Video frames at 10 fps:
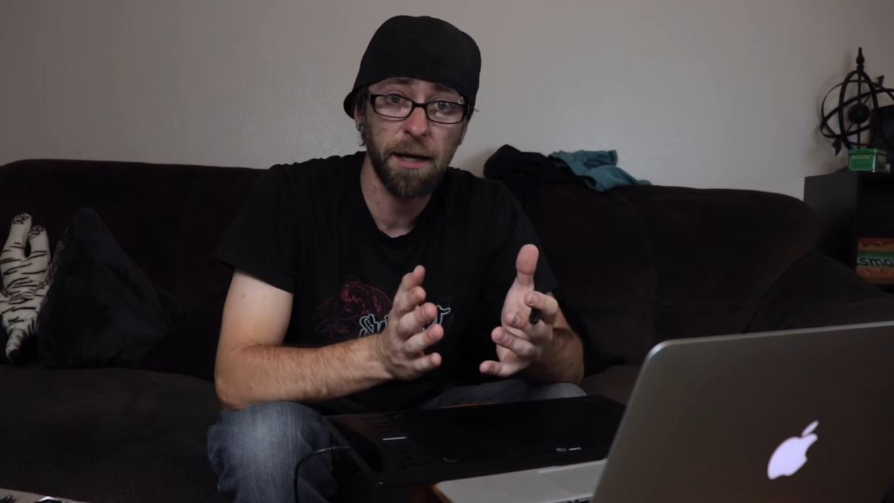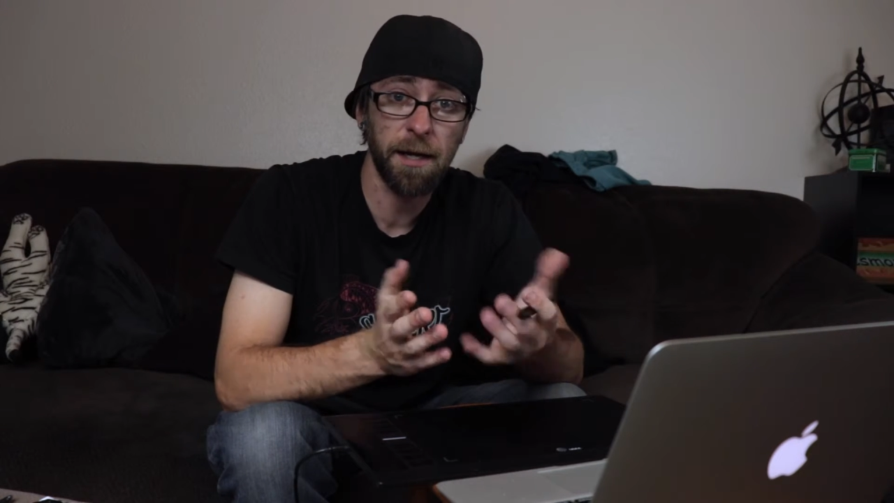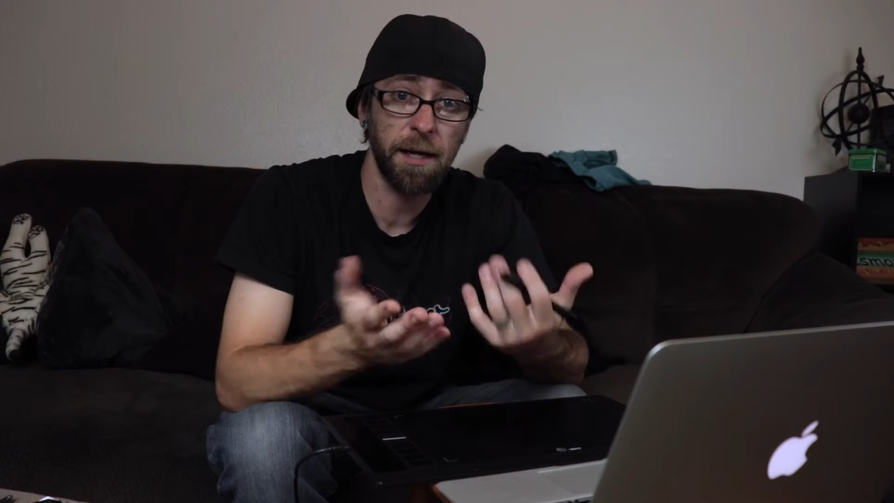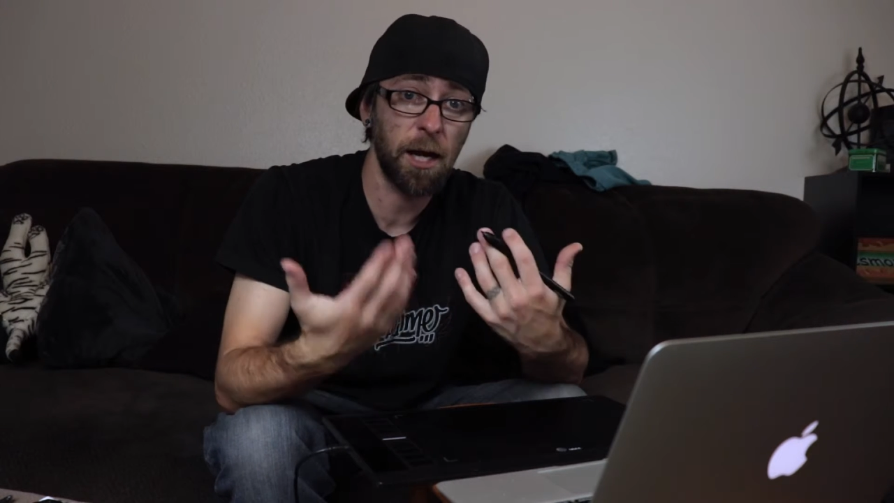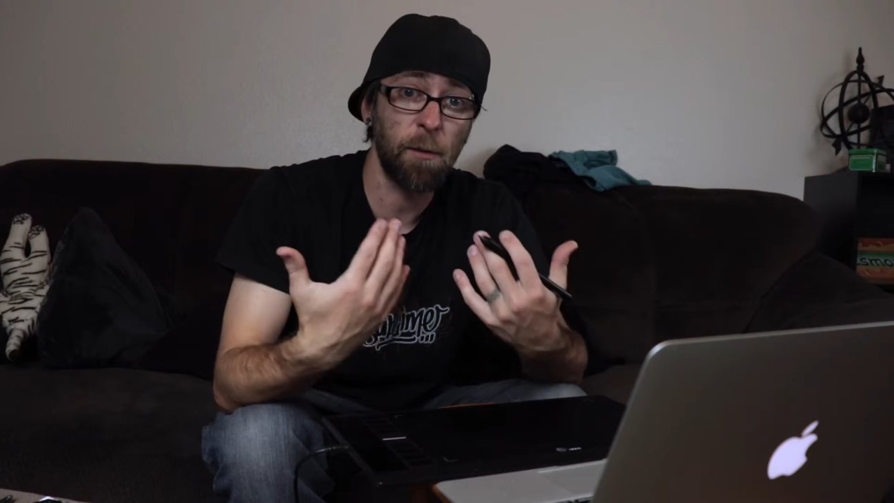
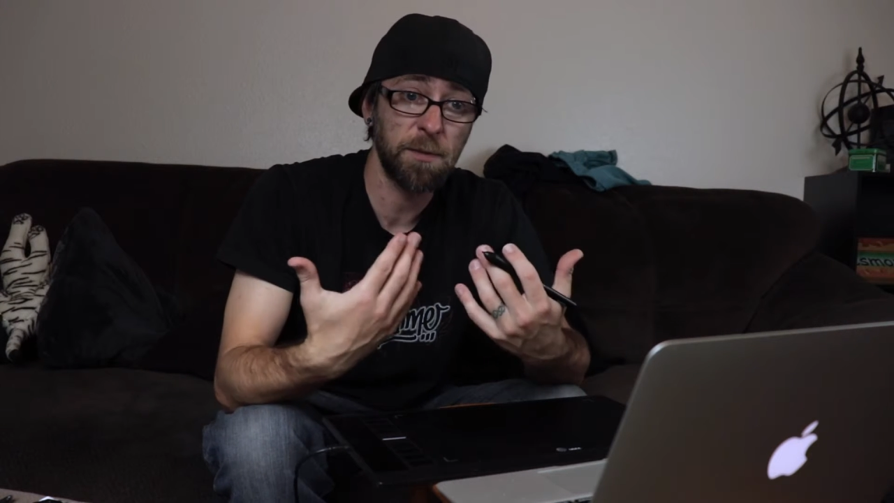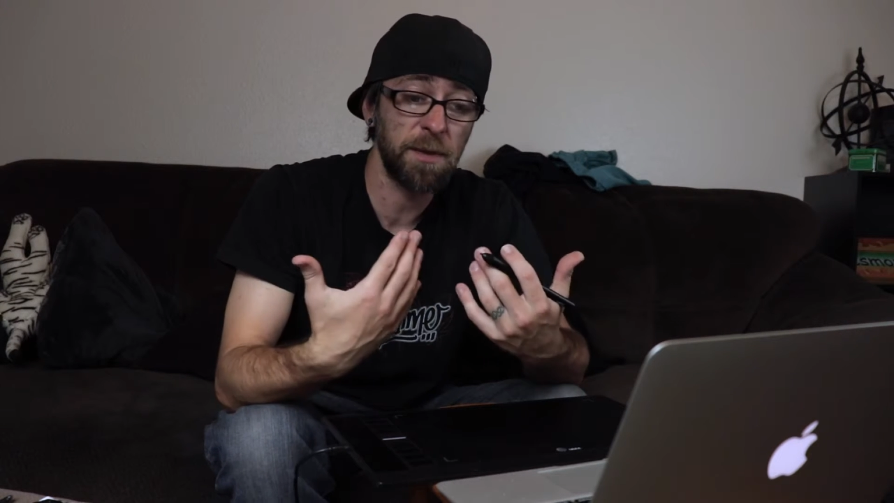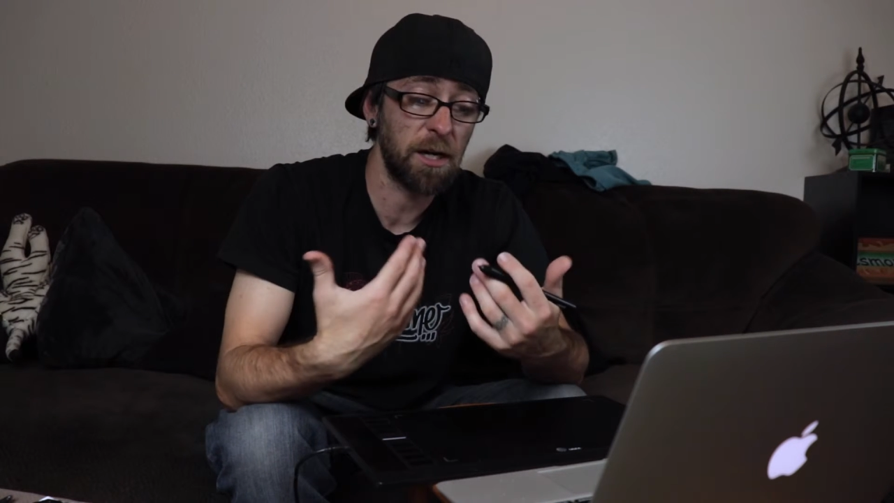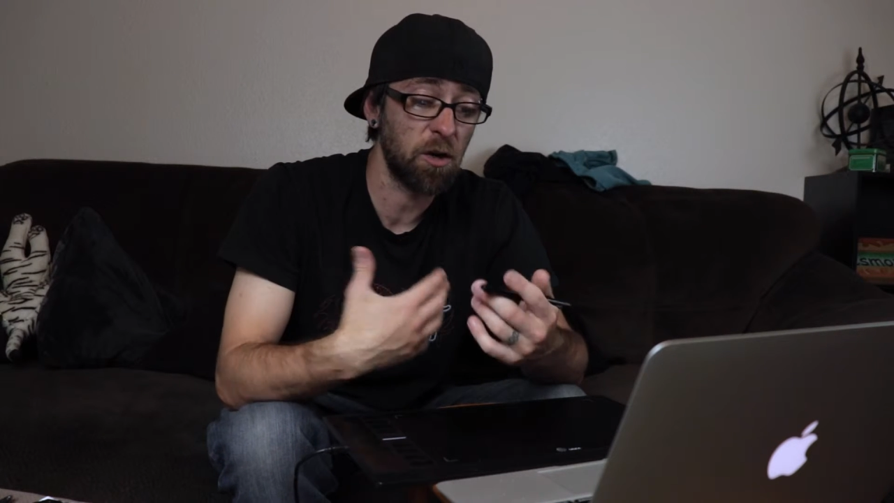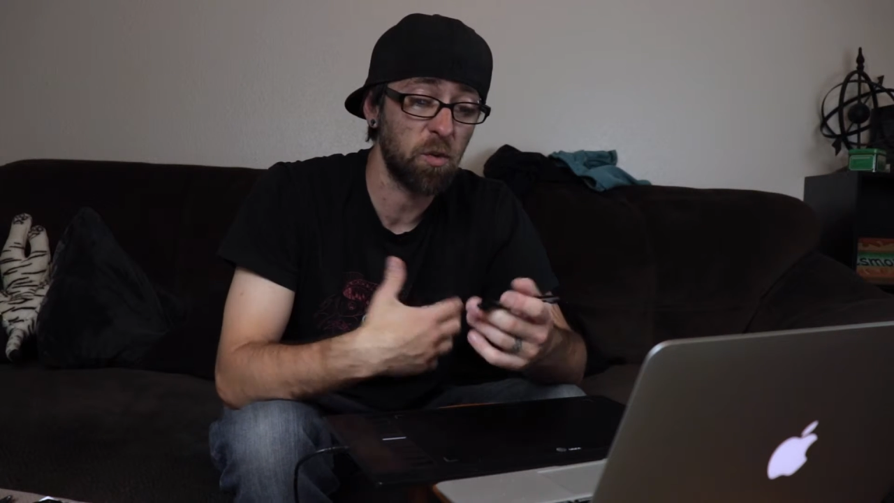It helps
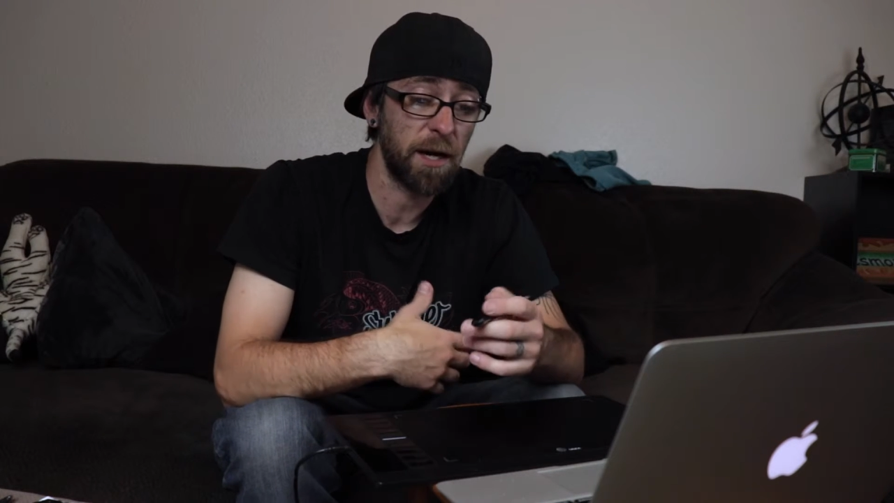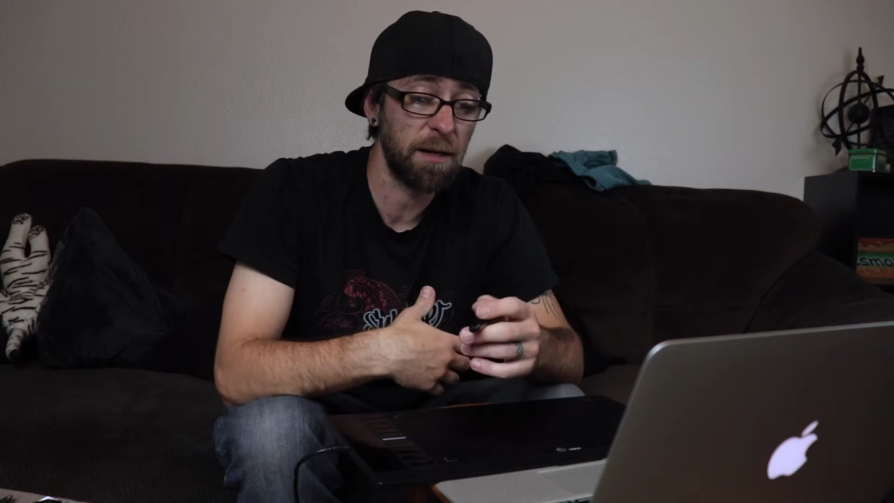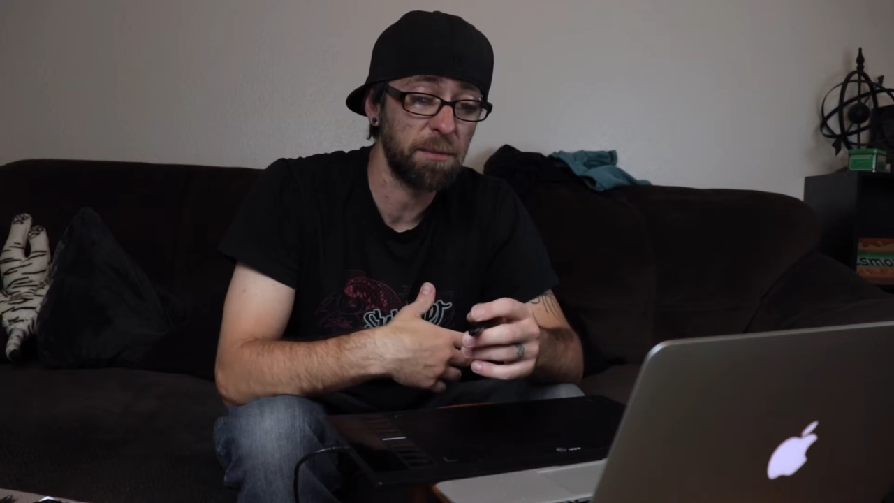me out quite a